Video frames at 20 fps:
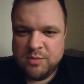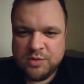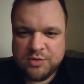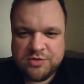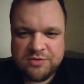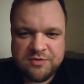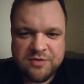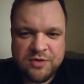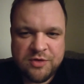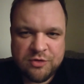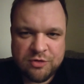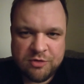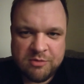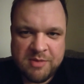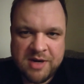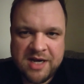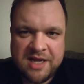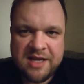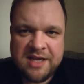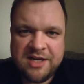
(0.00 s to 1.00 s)
Most of you who are
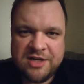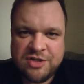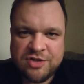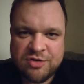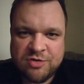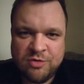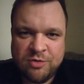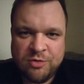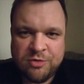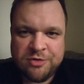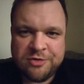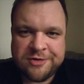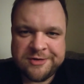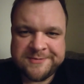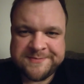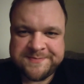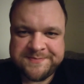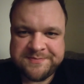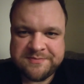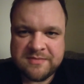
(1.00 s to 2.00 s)
my age or
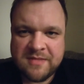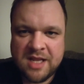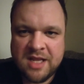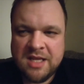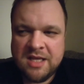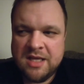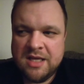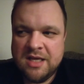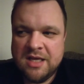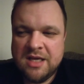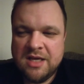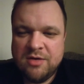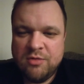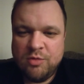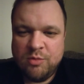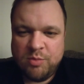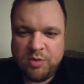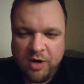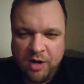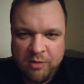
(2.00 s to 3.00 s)
older
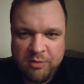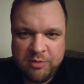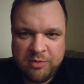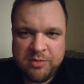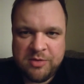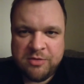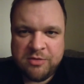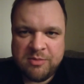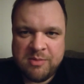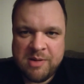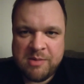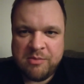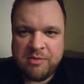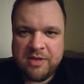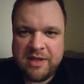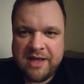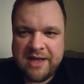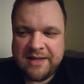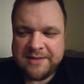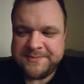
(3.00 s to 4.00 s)
will probably
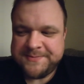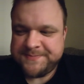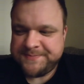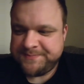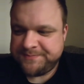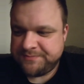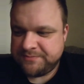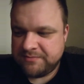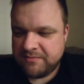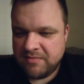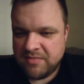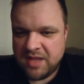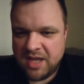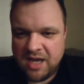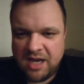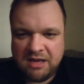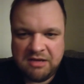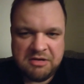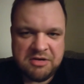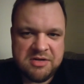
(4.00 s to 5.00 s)
remember that.
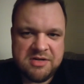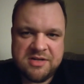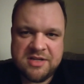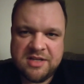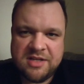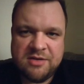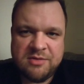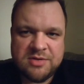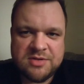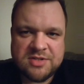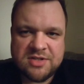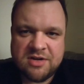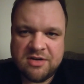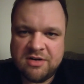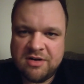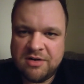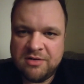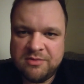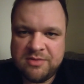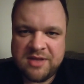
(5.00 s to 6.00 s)
I couldn't tell you what's
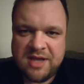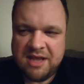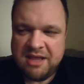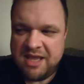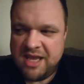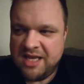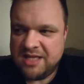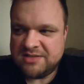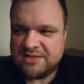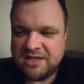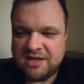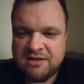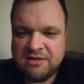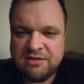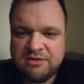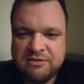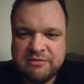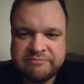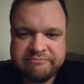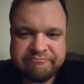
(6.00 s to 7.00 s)
gone on with that case. I
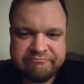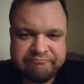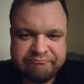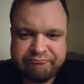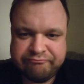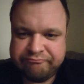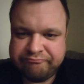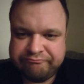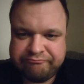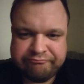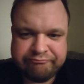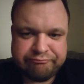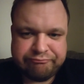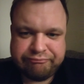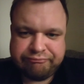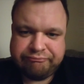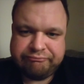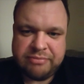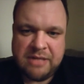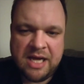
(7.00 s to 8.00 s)
don't know.
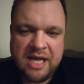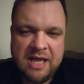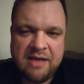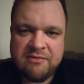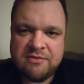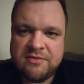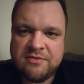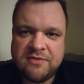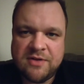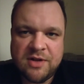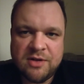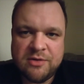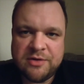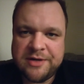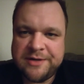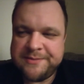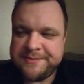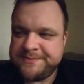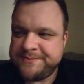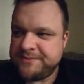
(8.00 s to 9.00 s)
I haven't
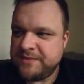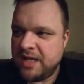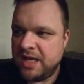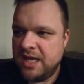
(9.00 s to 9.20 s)
followed it.